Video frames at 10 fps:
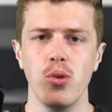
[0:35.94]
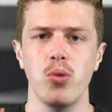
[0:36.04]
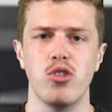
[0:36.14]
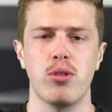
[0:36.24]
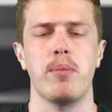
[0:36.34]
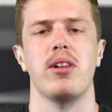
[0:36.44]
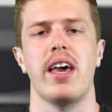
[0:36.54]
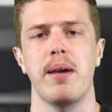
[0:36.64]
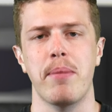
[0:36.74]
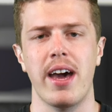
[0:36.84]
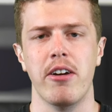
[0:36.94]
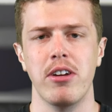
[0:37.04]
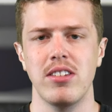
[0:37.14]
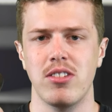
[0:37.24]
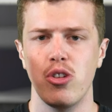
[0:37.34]
AAA
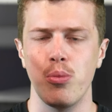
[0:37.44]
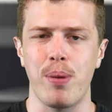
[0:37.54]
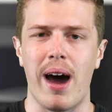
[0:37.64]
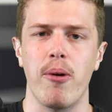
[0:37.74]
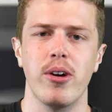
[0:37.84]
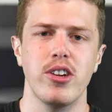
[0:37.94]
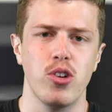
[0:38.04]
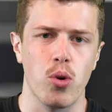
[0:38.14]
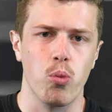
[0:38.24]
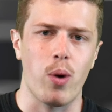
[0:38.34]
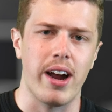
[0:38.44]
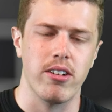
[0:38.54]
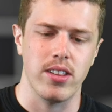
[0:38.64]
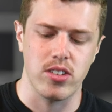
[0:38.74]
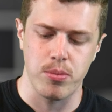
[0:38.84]
batteries to power your wireless